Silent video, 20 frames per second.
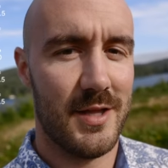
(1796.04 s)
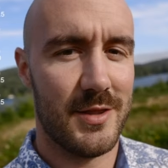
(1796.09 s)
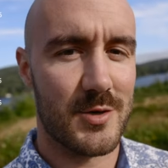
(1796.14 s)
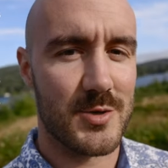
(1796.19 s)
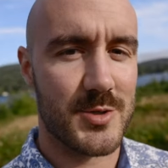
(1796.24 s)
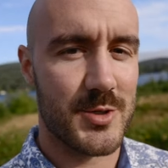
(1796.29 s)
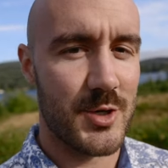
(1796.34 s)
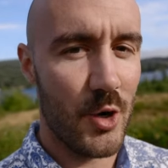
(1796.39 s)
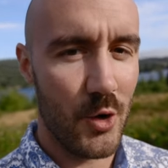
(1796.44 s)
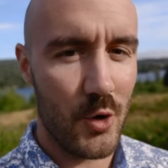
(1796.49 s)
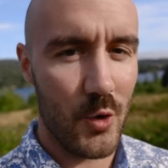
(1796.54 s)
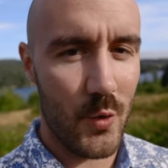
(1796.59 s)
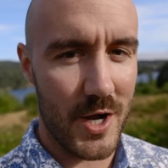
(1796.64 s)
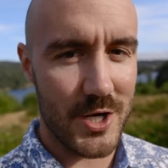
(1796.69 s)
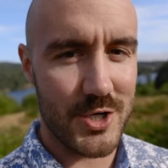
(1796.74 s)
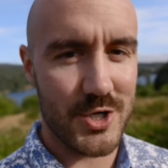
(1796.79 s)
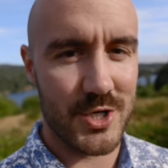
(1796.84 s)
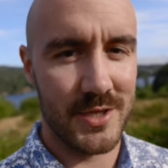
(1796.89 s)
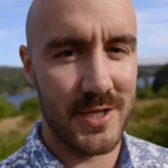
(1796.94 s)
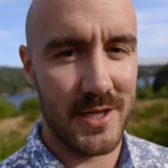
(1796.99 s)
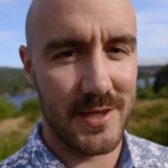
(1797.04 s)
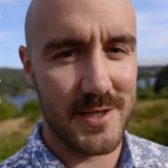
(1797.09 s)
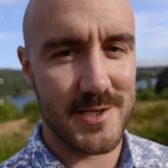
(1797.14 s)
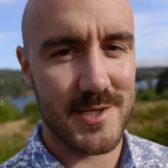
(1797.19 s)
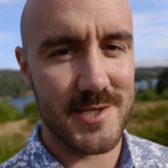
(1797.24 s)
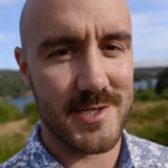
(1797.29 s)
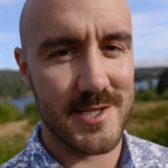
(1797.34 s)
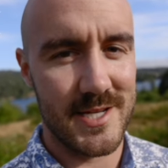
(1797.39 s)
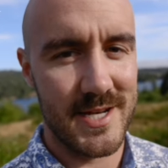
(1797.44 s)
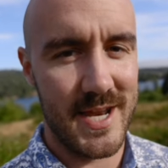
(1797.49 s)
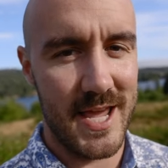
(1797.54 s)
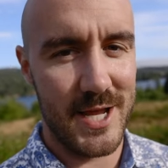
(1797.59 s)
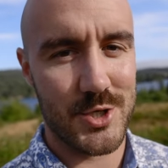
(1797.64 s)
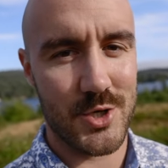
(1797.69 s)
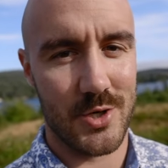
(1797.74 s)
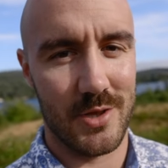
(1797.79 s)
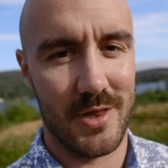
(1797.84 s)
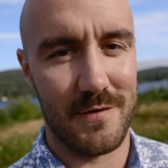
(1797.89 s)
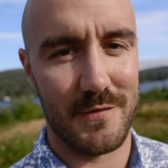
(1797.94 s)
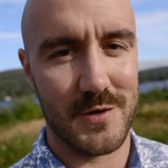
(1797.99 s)
There's no question that this is a
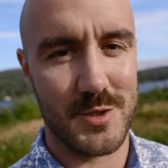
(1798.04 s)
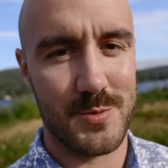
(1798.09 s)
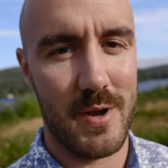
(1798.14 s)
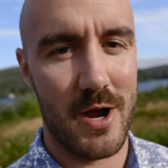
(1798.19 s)
nature lover's